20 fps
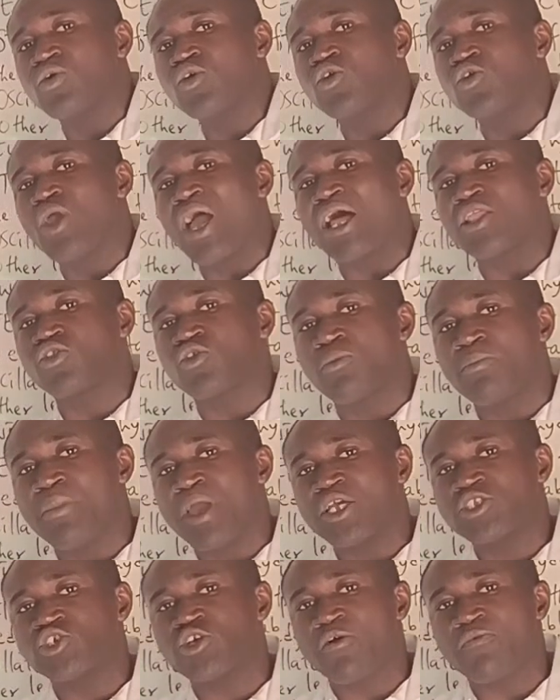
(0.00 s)
you have to
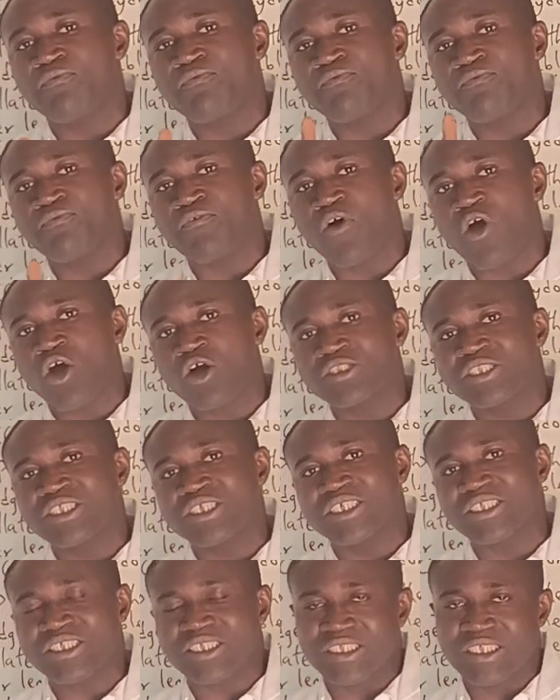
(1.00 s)
measure 40
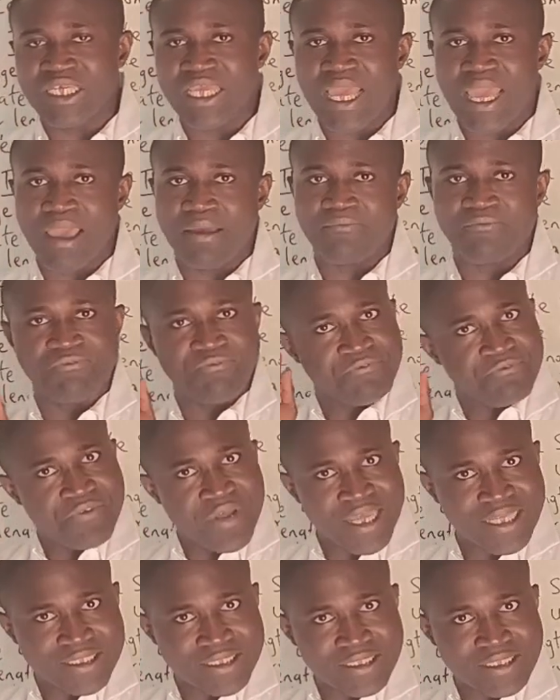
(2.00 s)
cm
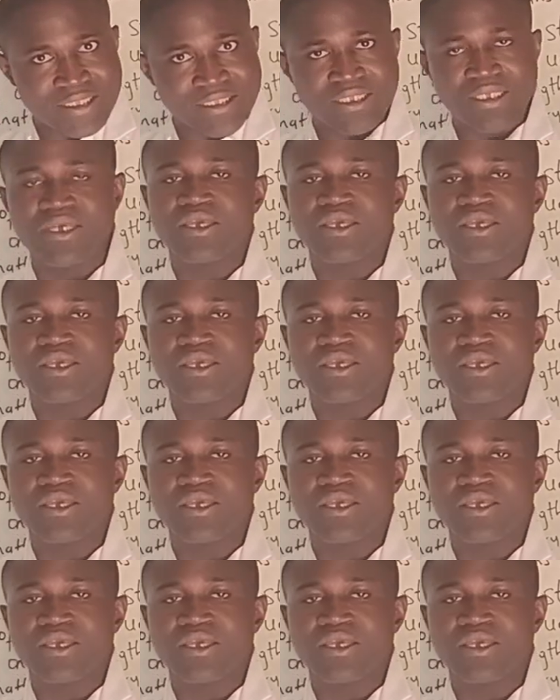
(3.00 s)
first.